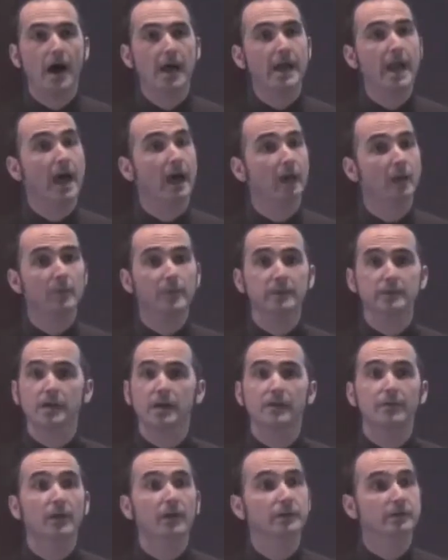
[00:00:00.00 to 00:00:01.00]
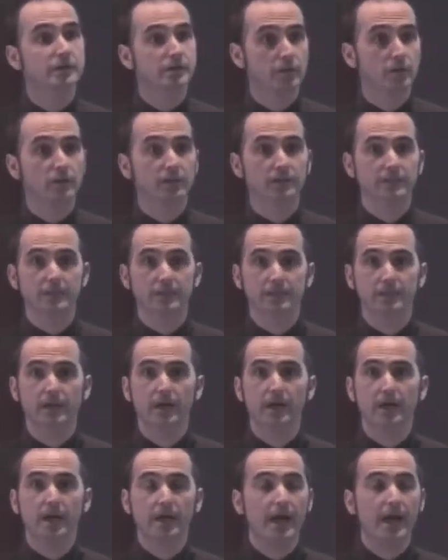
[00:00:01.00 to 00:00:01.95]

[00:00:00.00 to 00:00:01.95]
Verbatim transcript: an element of uncertainty,